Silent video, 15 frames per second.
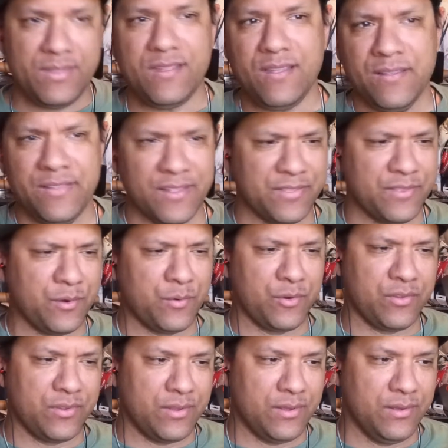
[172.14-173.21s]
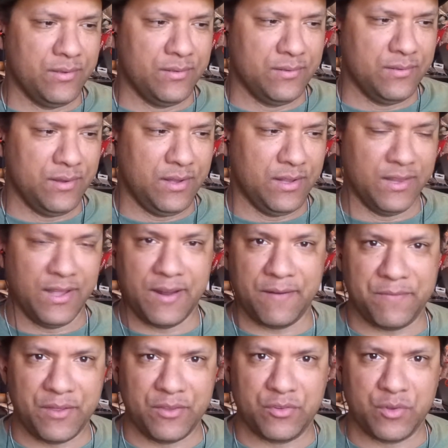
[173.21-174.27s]
that there was a lot of
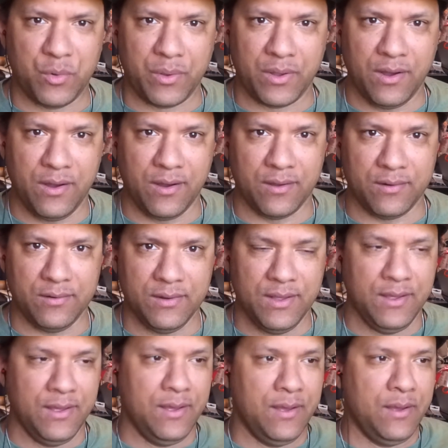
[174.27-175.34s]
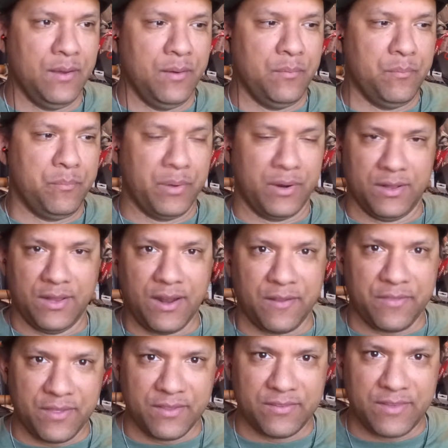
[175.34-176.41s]
things going on, but a lot
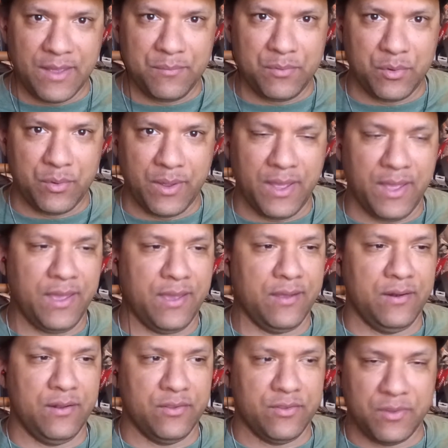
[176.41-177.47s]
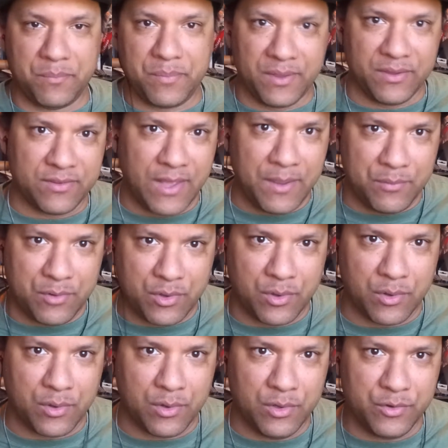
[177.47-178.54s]
of things came to a head, some things came to
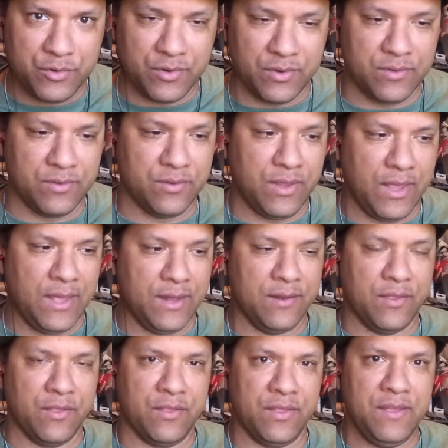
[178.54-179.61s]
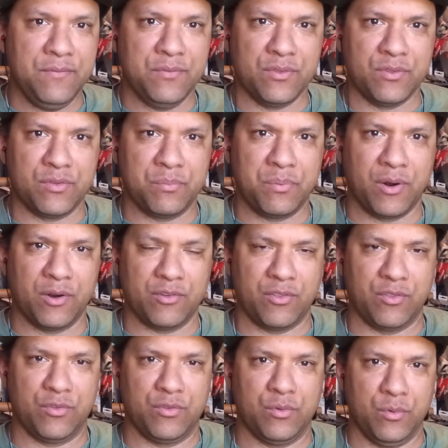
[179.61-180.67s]
conclusions, and even the parts of
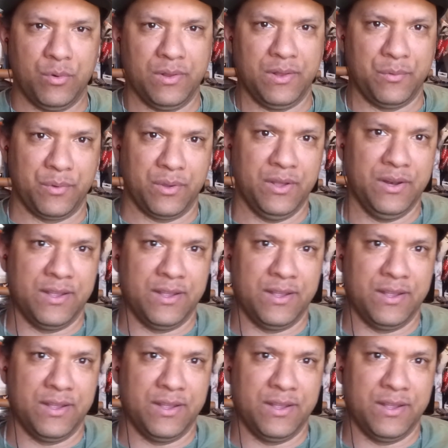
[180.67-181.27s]
the story that were going to